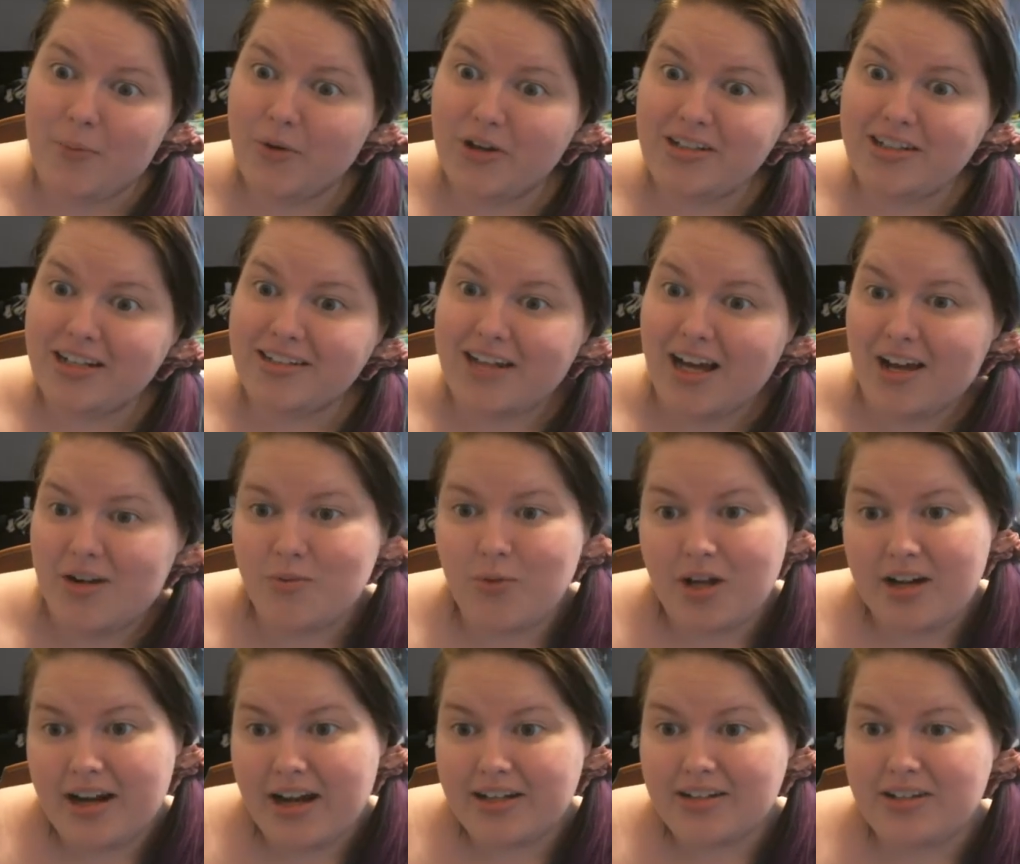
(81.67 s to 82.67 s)
have done
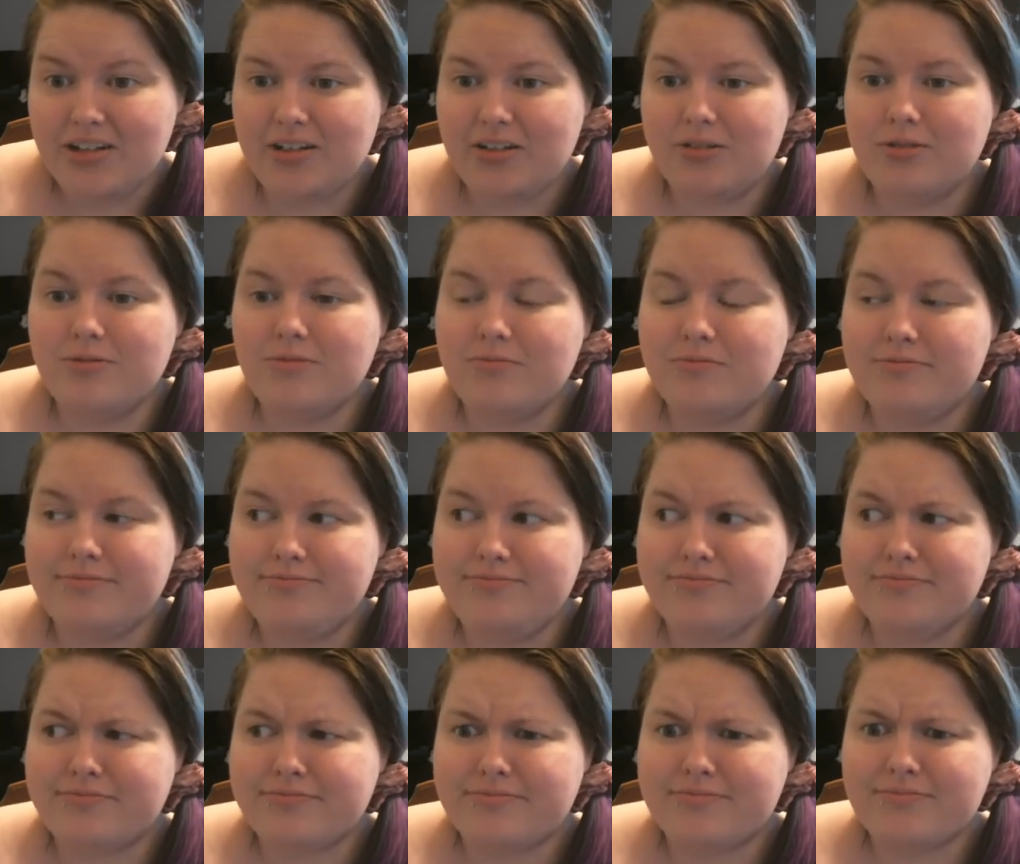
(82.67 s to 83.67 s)
what I do,
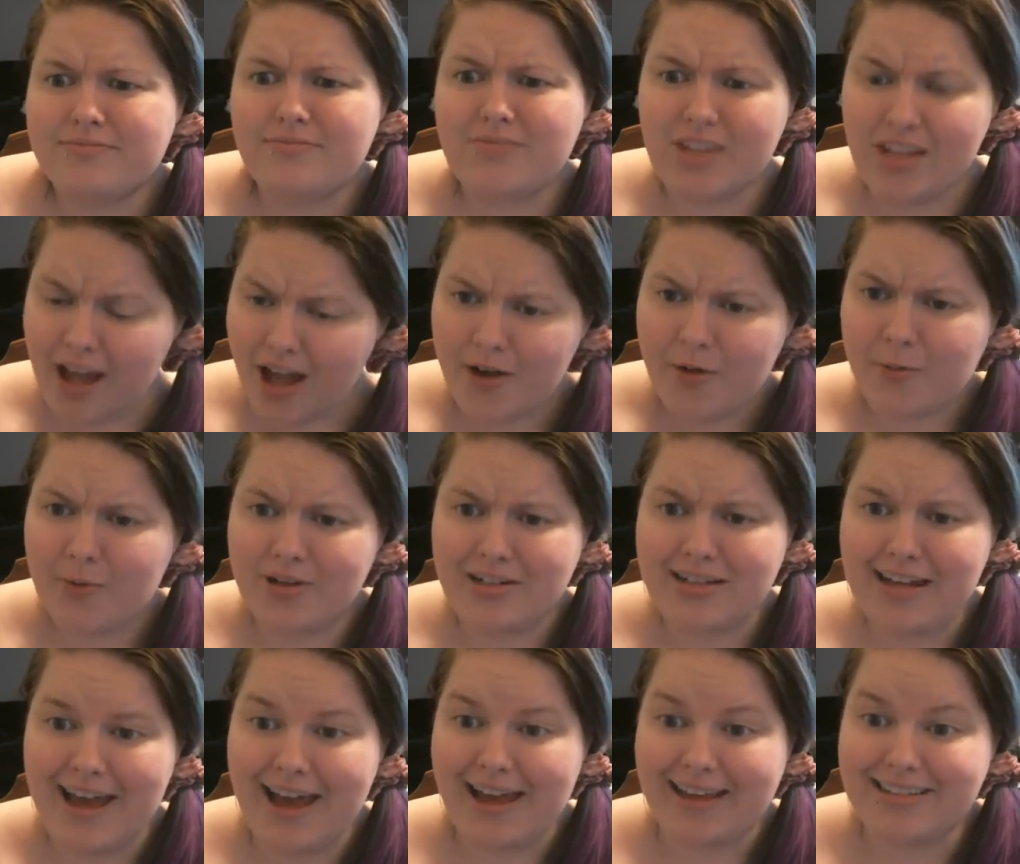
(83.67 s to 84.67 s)
I
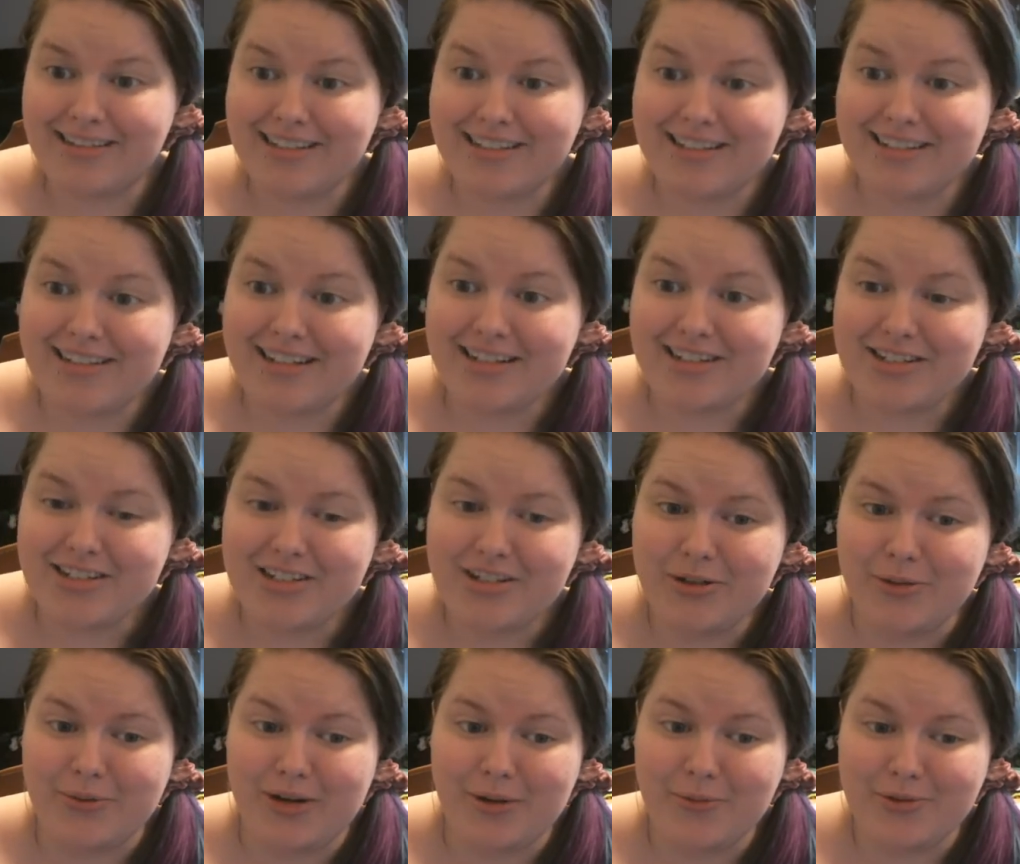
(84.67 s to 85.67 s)
wouldn't have had this
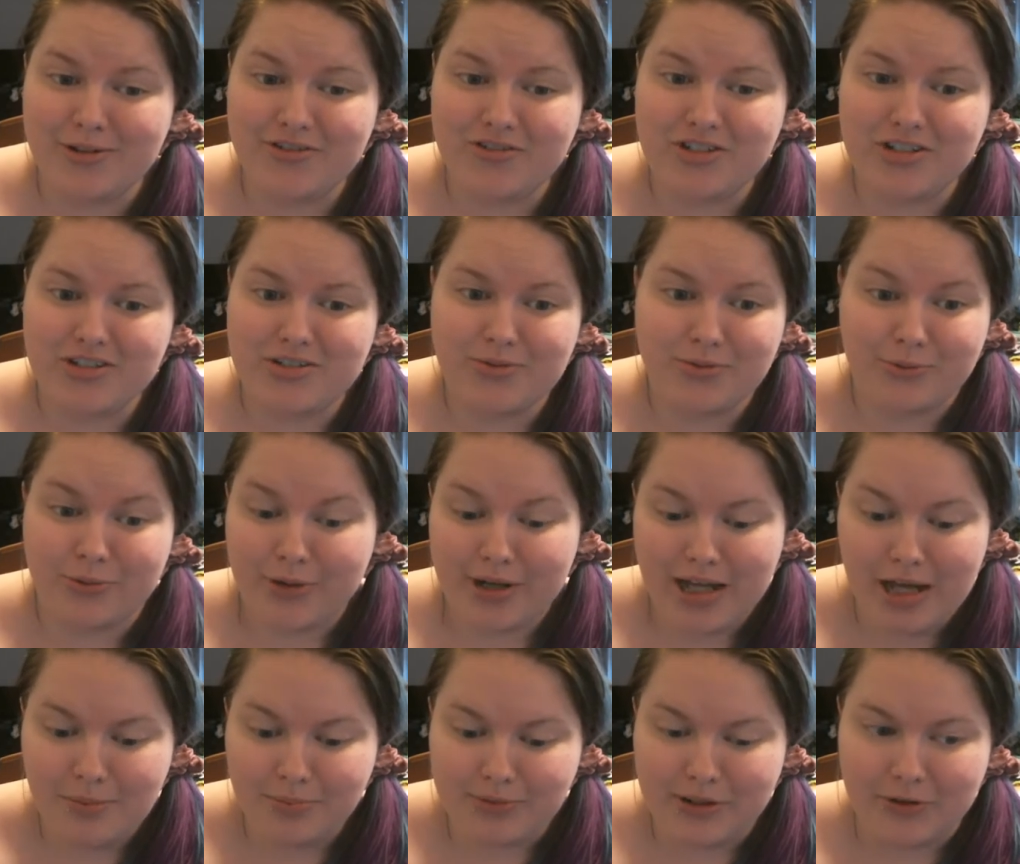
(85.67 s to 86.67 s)
issue. I would have just
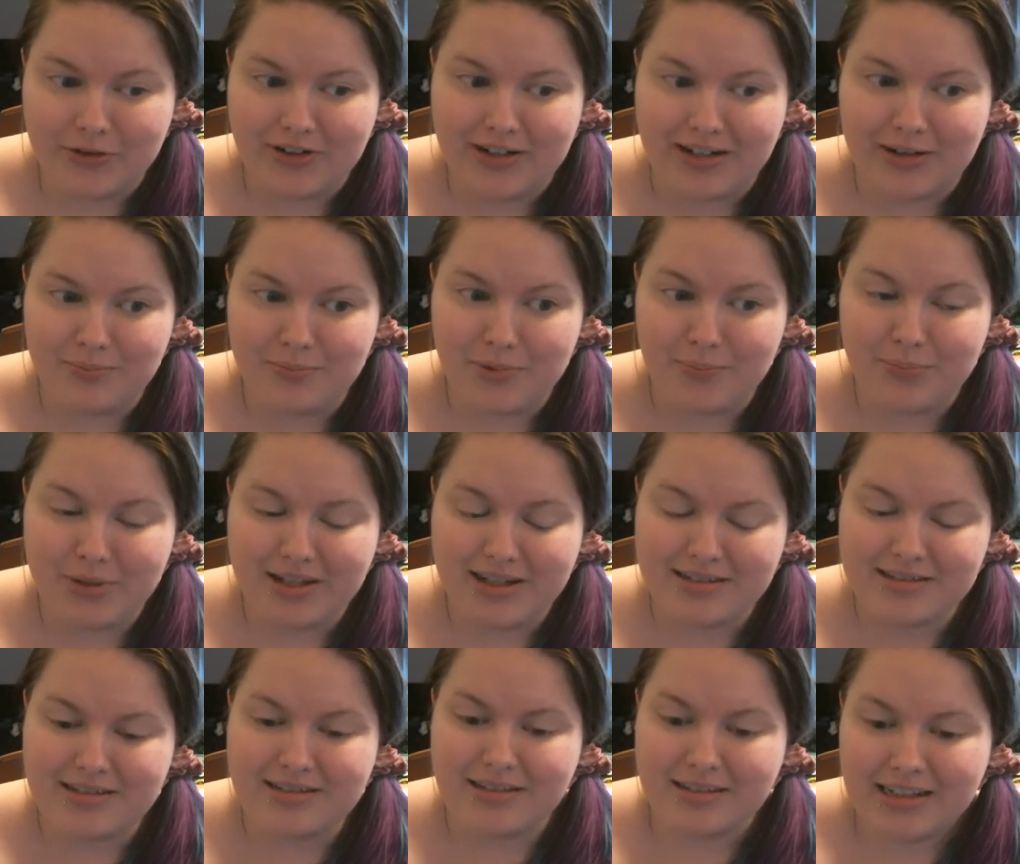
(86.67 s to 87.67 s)
re-uploaded it, but
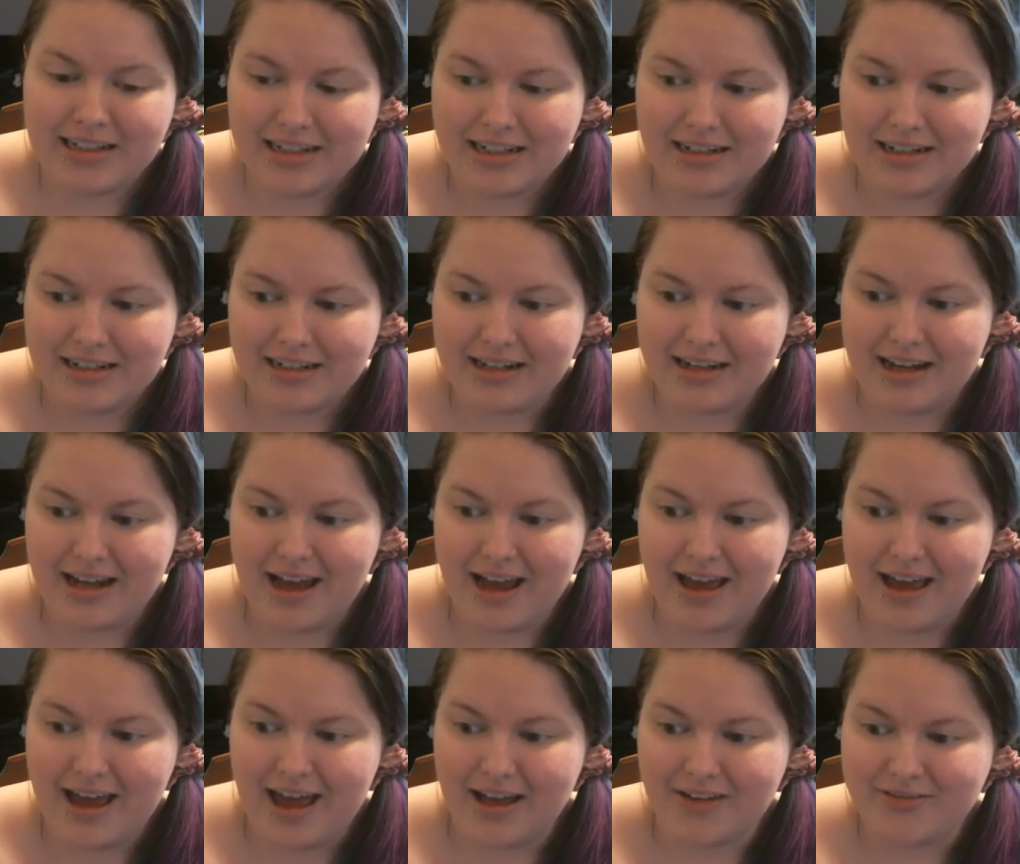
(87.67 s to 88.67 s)
because I deleted it, I
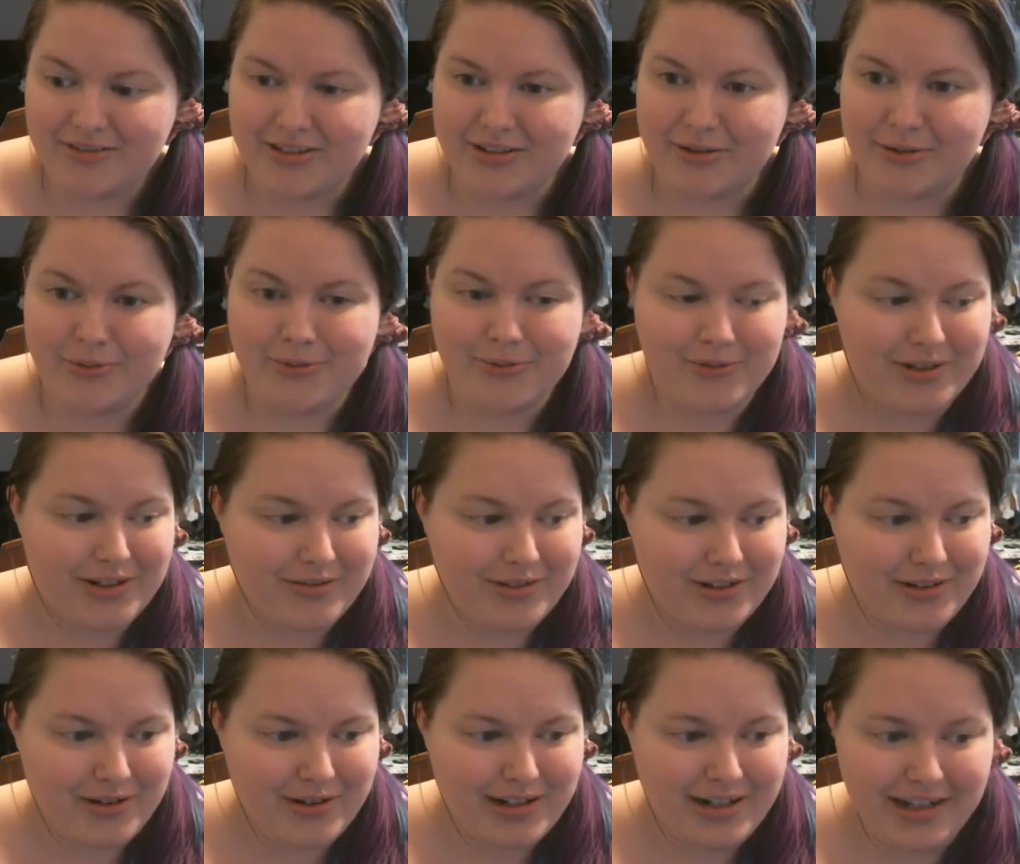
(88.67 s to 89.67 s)
have to
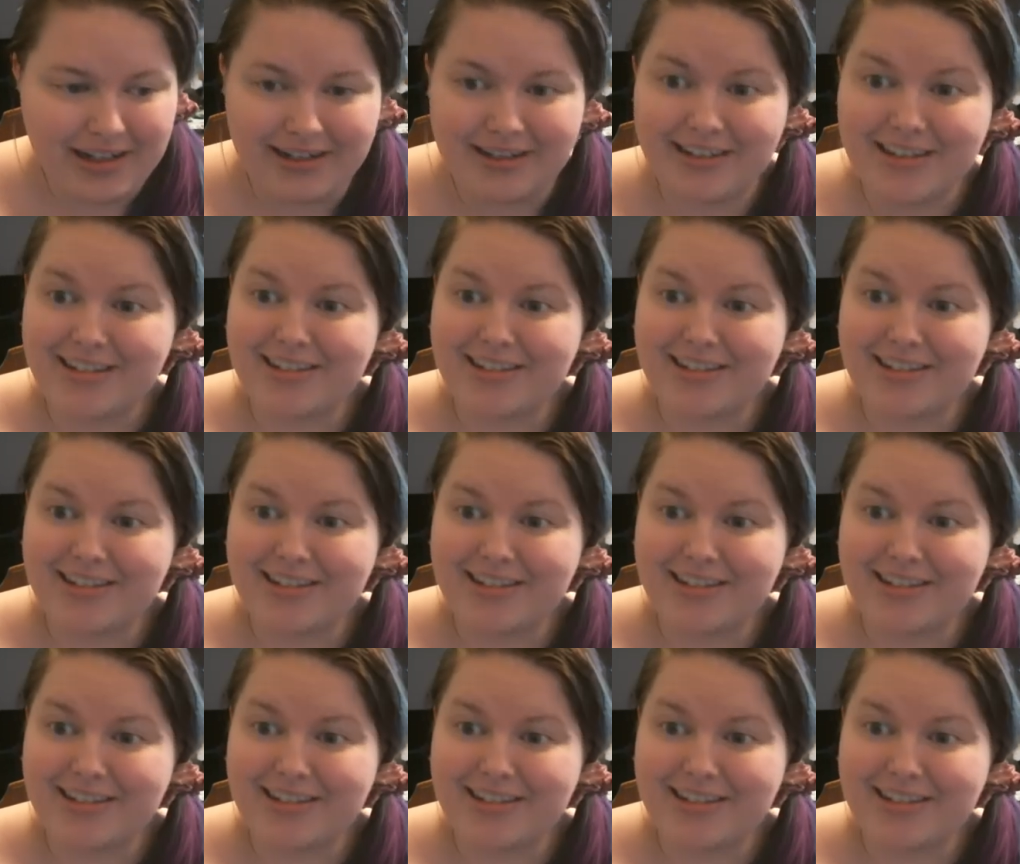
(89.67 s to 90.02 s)
re-record it.